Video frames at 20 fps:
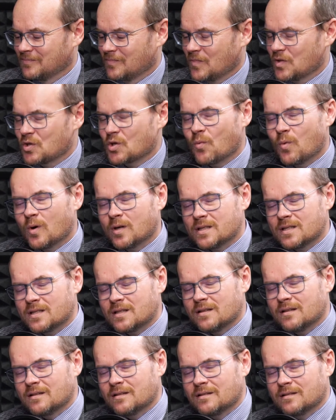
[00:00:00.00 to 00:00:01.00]
So what is
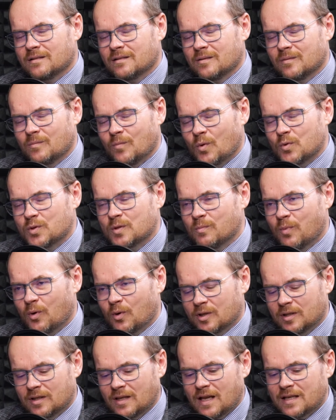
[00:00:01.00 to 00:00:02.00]
the most
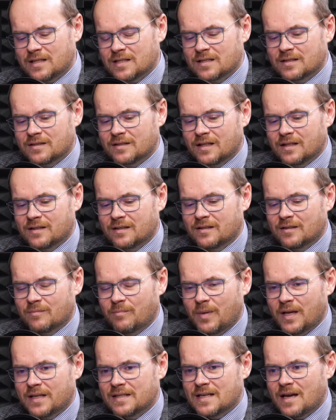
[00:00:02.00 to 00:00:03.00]
important lesson that the
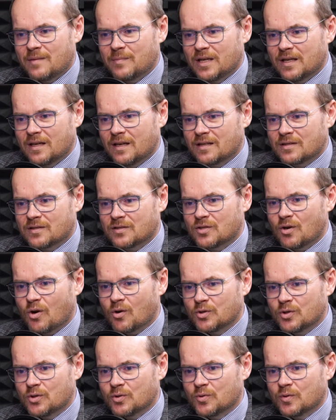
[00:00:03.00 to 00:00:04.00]
pandemic has
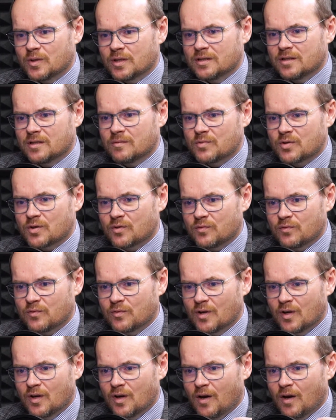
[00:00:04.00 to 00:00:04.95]
taught you in terms of